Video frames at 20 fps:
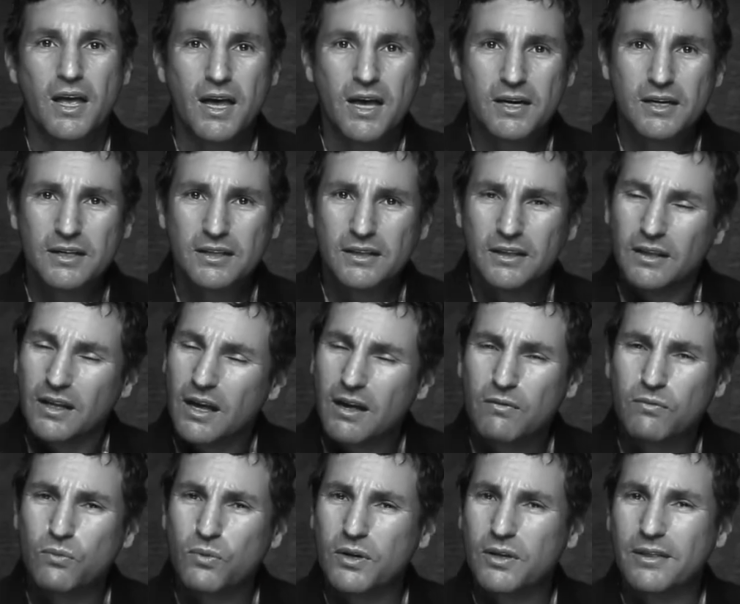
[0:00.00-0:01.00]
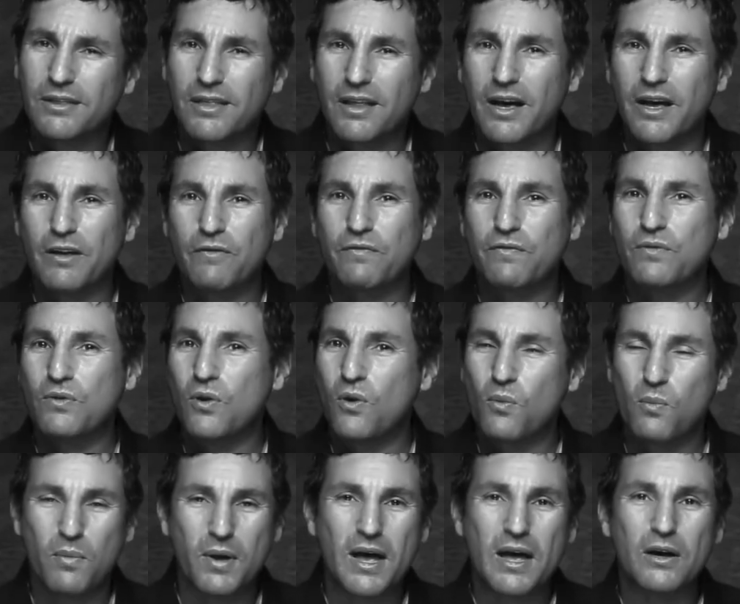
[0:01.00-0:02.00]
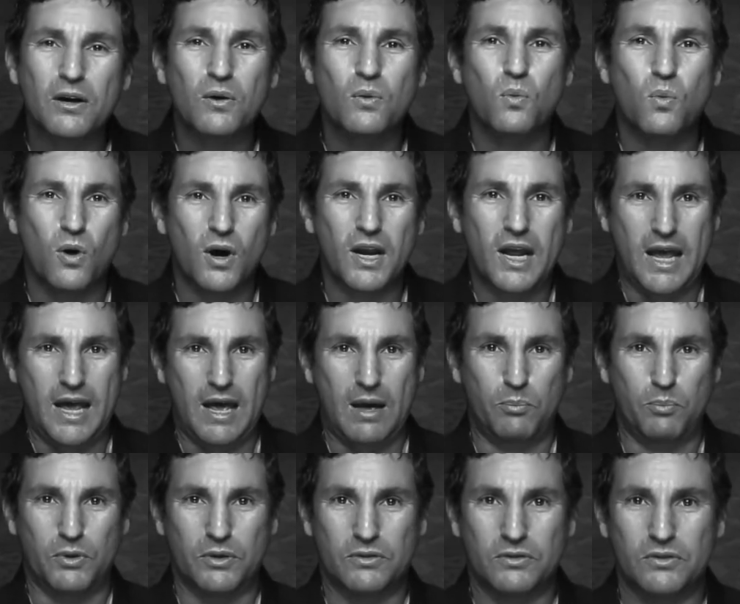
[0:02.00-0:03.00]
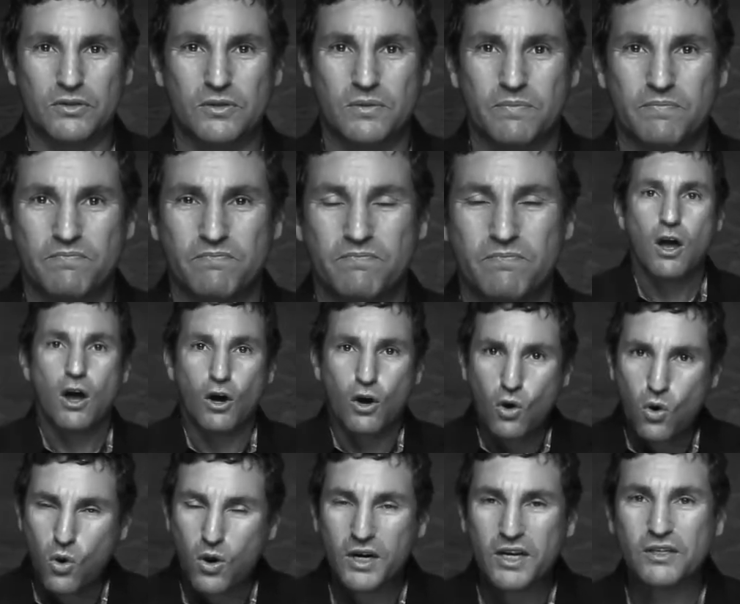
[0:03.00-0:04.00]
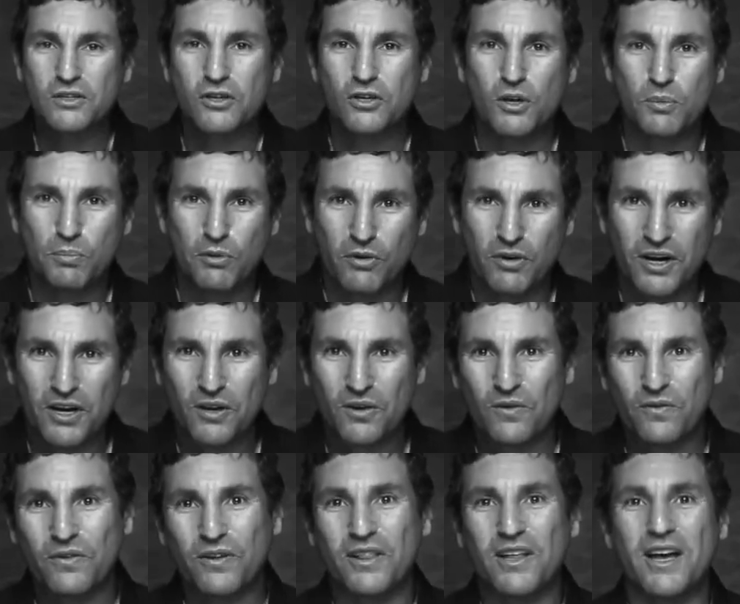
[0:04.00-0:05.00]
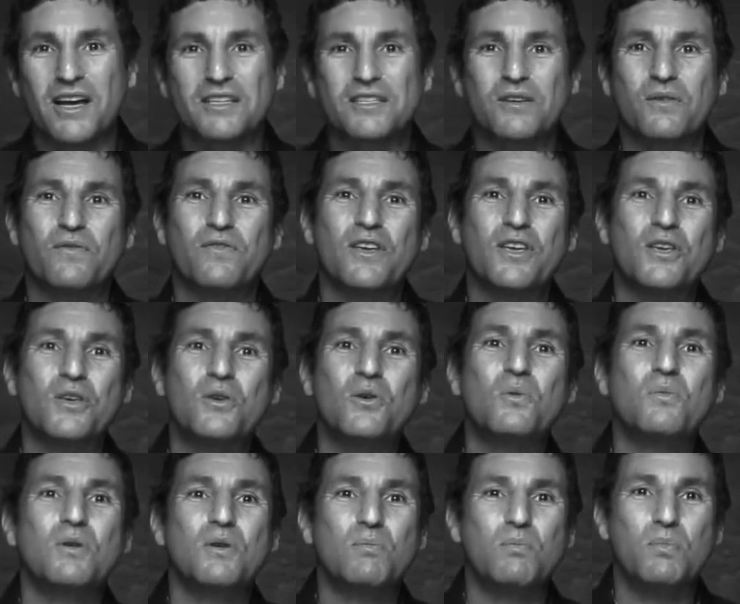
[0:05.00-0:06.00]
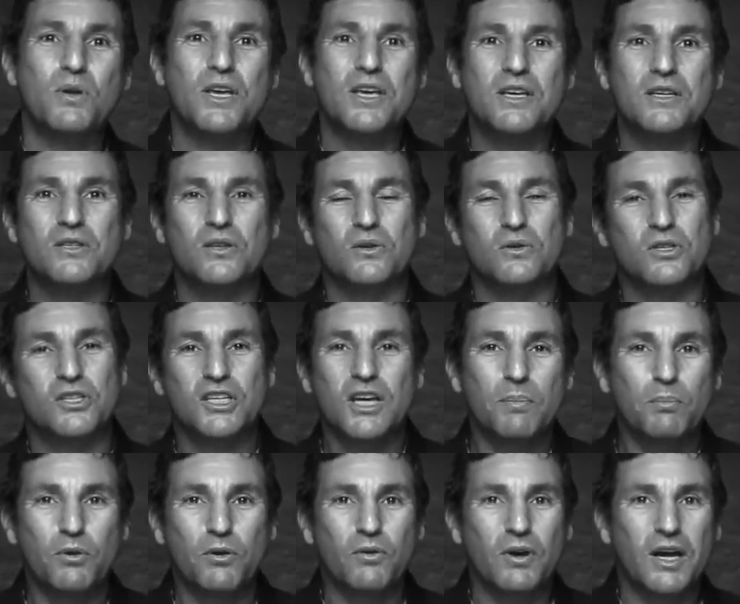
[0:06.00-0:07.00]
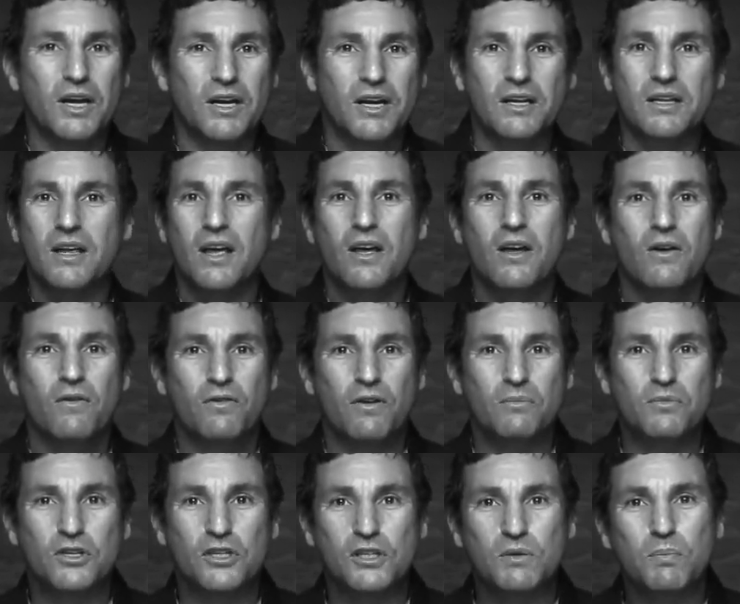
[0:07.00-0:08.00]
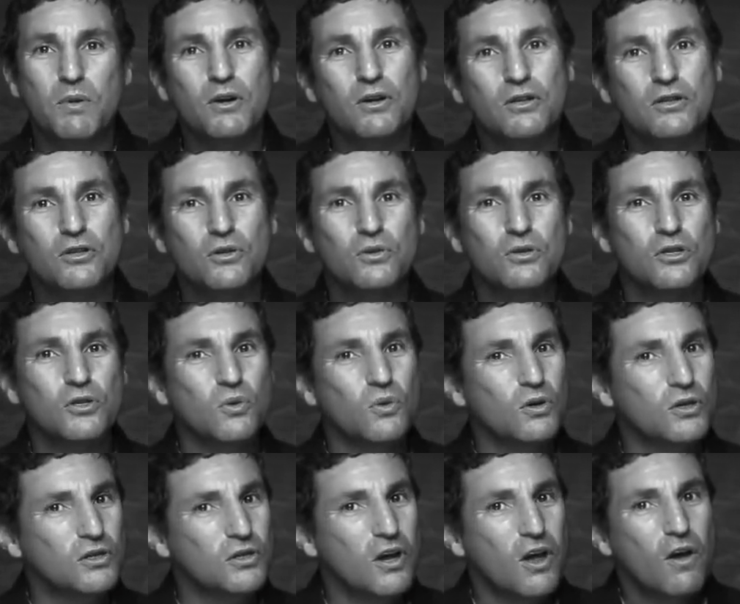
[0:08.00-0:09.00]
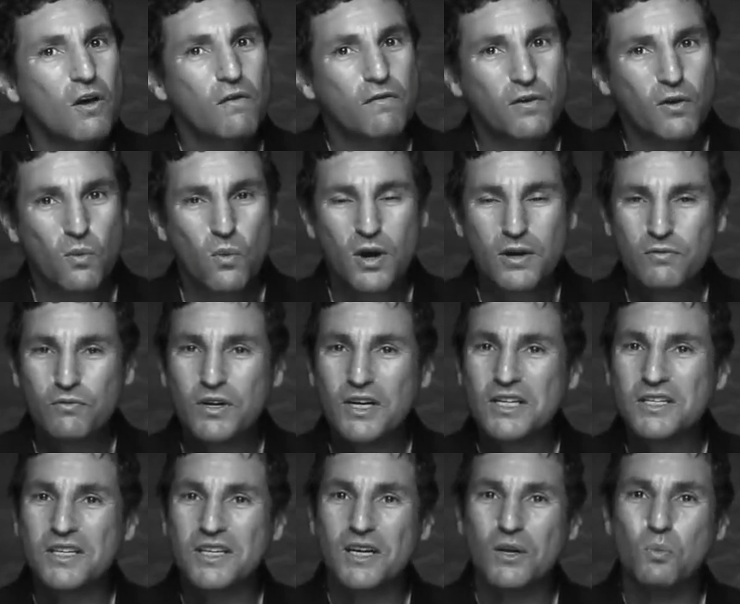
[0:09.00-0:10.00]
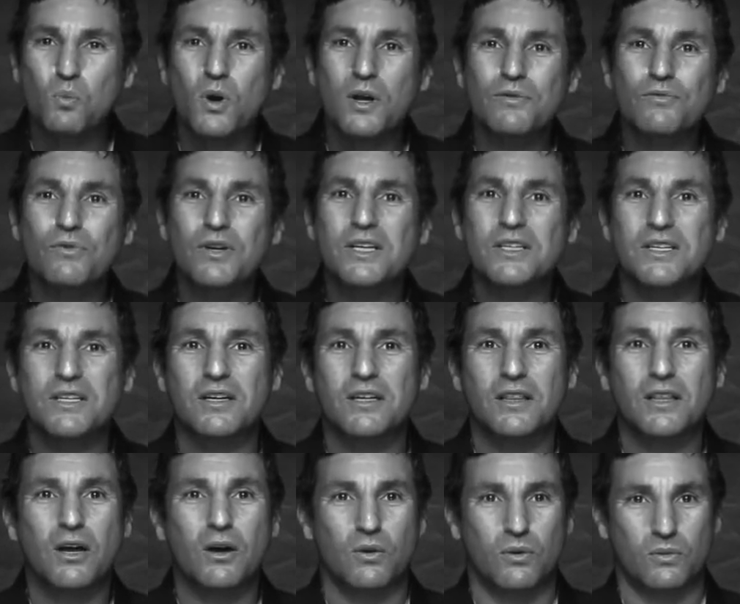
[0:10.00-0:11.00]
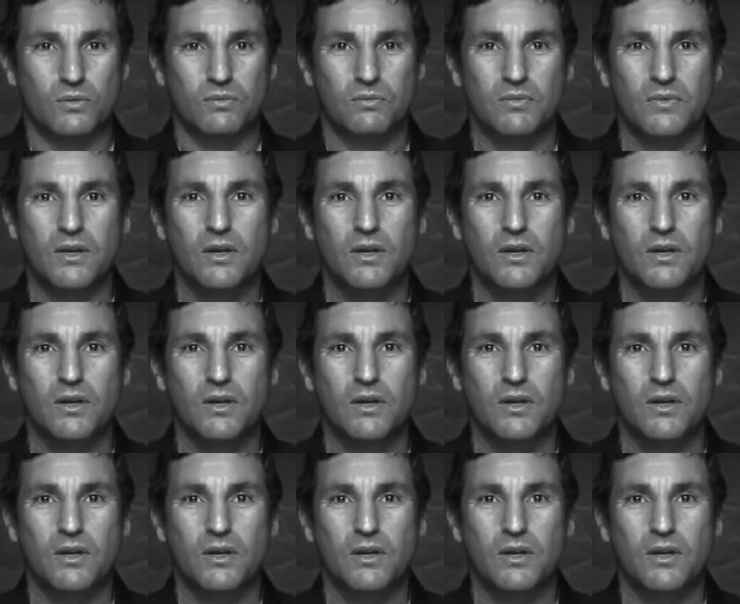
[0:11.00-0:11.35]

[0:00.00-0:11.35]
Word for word: and in love with life no matter what happens. According to the perennial philosophy, human beings are separated from the spiritual source for one reason and one reason alone.